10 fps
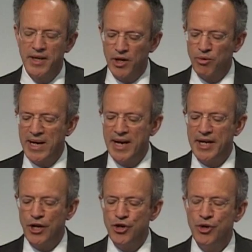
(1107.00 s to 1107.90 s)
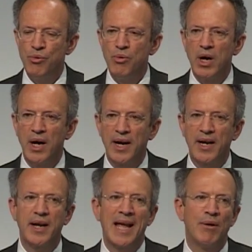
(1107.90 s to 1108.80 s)
creating a new
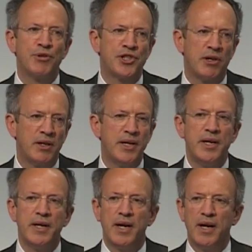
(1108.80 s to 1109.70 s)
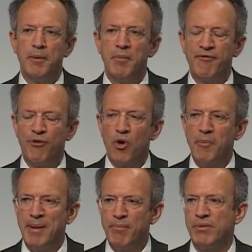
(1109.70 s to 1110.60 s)
council,
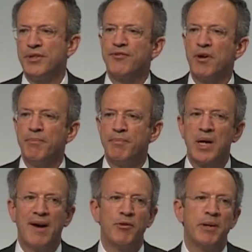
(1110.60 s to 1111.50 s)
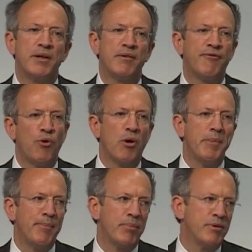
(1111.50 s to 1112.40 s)
4 members from government, 4
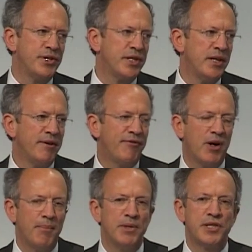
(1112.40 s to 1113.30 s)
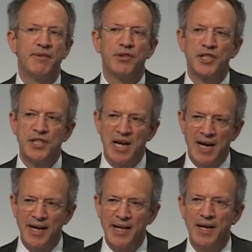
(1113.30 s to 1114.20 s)
members from civil
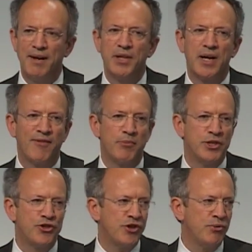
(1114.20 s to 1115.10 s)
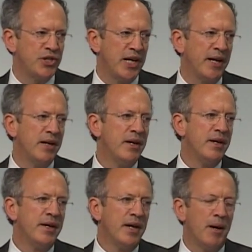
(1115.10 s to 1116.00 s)
society of the government's choosing,
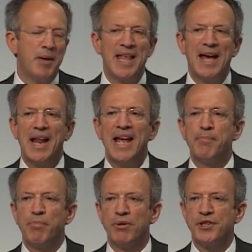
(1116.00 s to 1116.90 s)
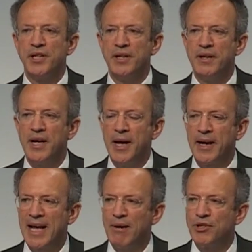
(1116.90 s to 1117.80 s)
and that 8-person
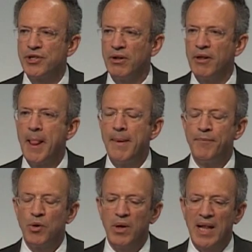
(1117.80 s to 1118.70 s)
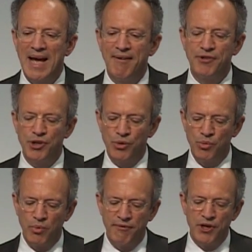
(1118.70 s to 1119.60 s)
council will have
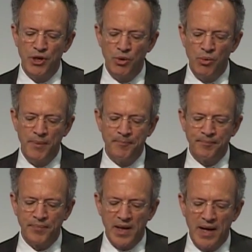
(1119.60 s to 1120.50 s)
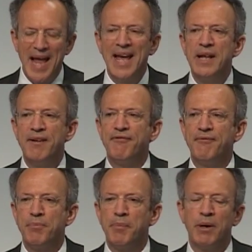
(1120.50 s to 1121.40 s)
to review any
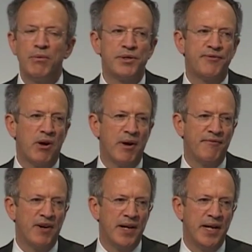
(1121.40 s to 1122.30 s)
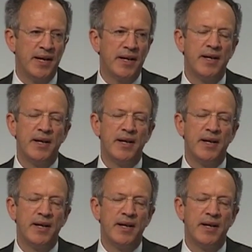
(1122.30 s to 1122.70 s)
proposed foreign funding,